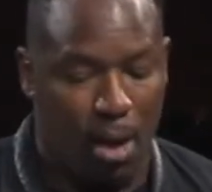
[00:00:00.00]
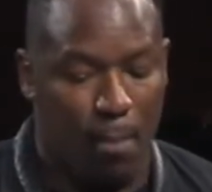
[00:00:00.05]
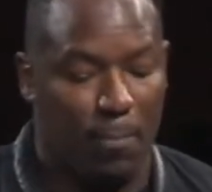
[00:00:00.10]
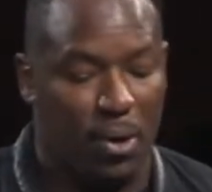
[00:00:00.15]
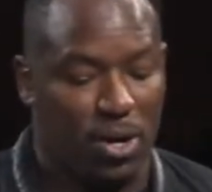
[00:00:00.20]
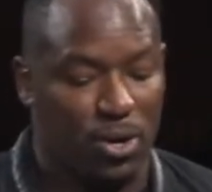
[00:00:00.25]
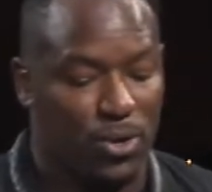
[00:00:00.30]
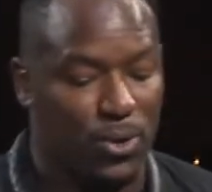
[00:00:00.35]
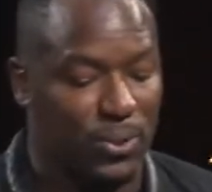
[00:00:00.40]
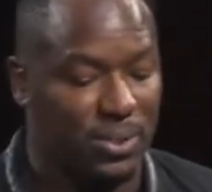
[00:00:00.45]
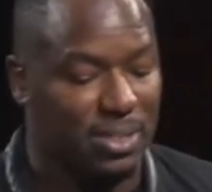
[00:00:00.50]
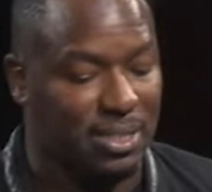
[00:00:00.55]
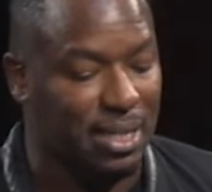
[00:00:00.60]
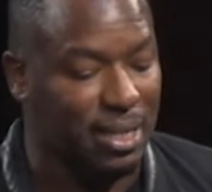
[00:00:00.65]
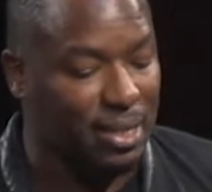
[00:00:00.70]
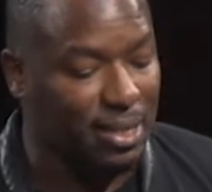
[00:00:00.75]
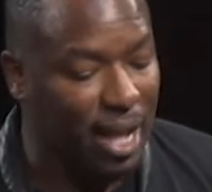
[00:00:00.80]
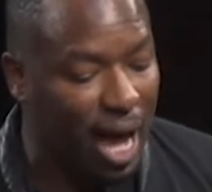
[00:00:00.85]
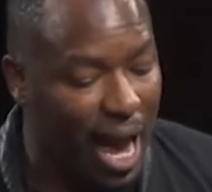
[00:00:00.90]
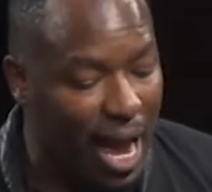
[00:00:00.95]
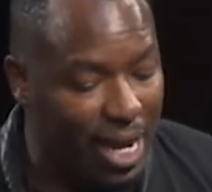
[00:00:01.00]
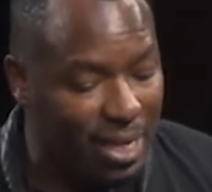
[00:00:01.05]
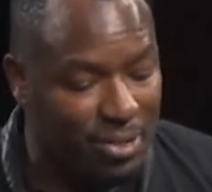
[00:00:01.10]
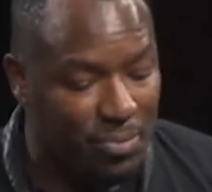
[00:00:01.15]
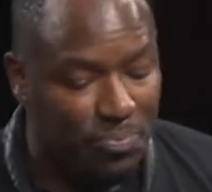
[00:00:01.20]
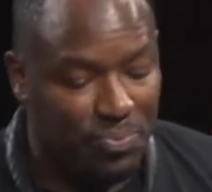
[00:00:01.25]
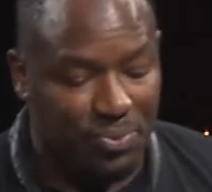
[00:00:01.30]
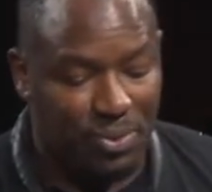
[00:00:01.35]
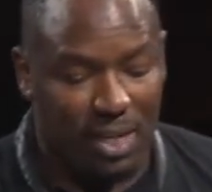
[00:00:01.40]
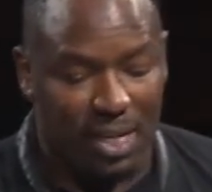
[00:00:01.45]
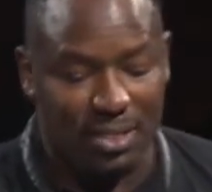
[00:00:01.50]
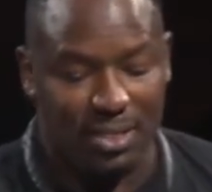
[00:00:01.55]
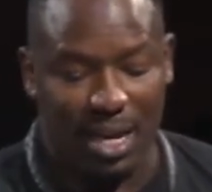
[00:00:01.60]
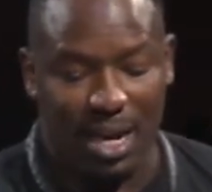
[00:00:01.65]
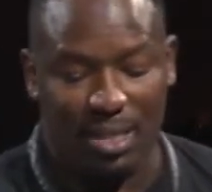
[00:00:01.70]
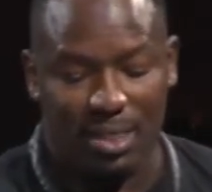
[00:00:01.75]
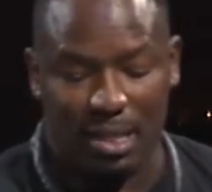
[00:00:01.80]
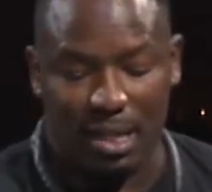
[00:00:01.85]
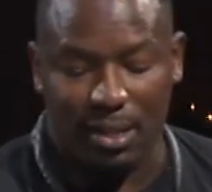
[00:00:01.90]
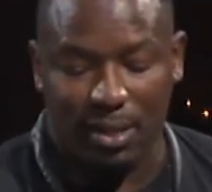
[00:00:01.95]
but whose delight is
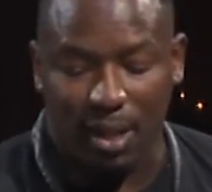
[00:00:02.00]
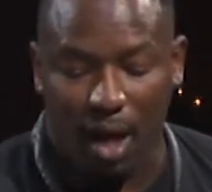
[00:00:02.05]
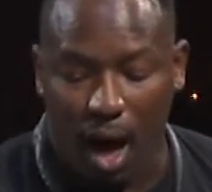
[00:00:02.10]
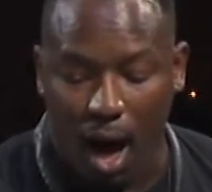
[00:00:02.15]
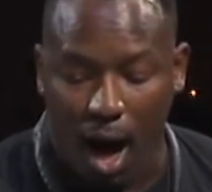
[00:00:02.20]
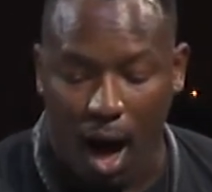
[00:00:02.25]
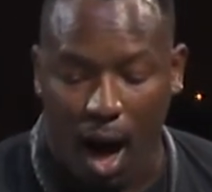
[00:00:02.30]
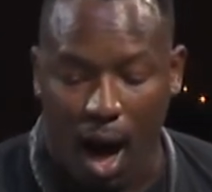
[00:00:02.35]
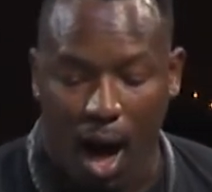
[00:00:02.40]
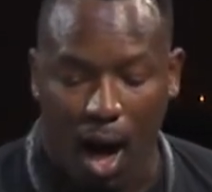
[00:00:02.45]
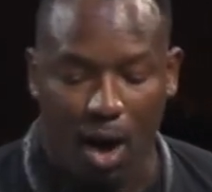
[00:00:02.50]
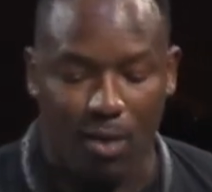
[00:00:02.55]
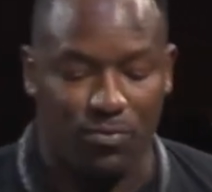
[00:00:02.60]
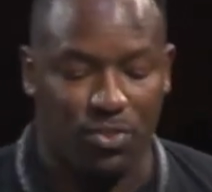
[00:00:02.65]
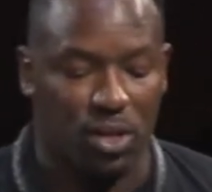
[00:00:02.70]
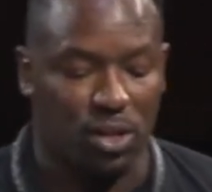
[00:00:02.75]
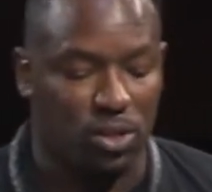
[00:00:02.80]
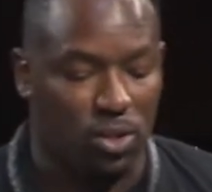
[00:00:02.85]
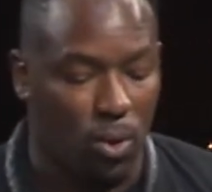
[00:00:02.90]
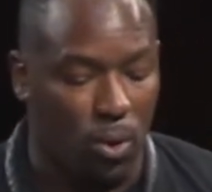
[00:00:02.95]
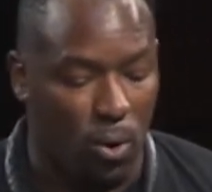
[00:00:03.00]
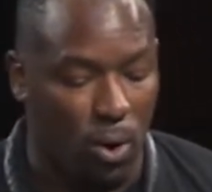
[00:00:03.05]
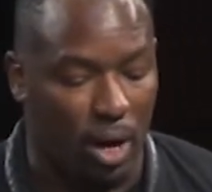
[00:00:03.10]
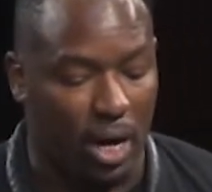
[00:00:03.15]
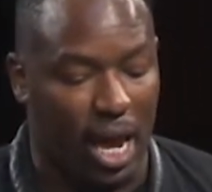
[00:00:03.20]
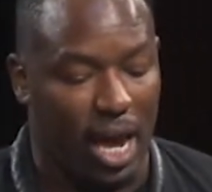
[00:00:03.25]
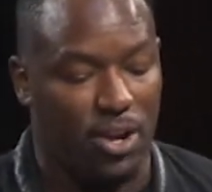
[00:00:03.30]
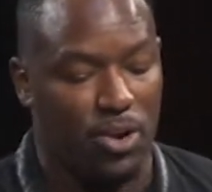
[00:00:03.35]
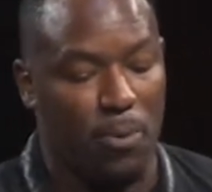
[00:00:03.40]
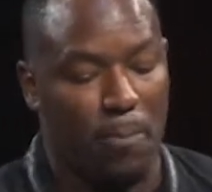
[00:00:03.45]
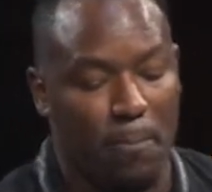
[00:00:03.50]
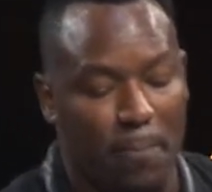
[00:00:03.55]
in the law of the Lord and